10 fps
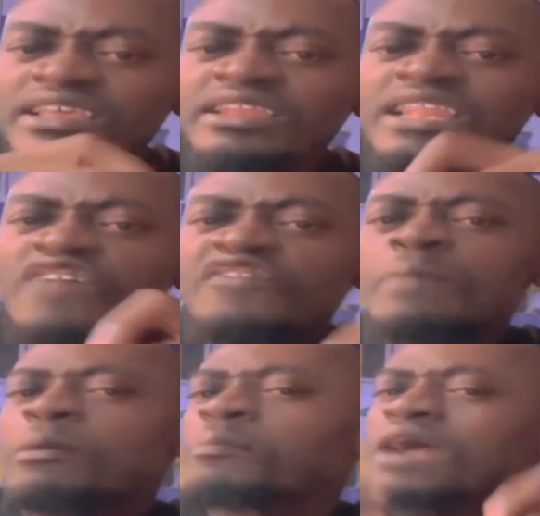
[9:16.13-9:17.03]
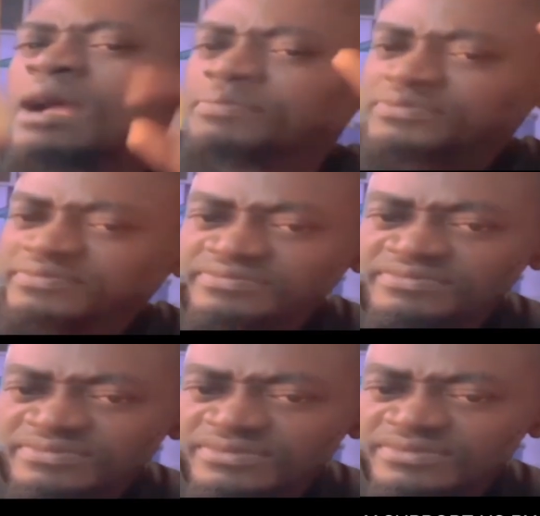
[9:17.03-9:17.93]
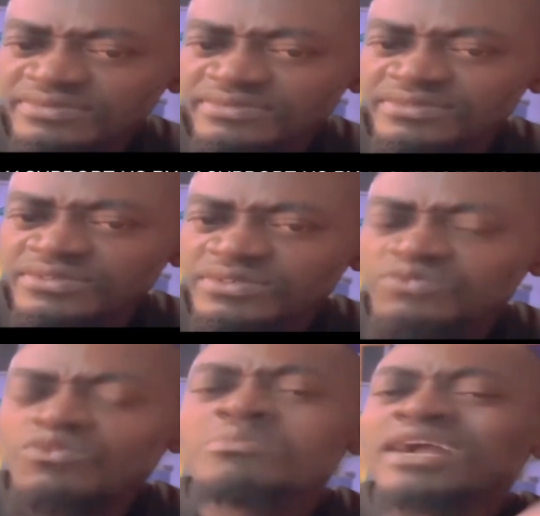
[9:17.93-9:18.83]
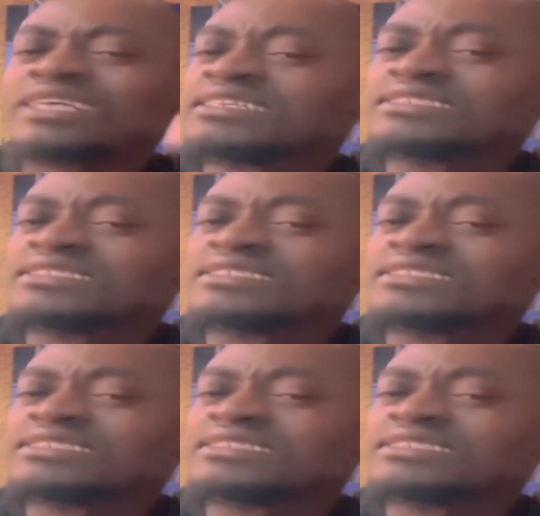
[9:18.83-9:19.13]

When we can start to say, no, I'm about to say,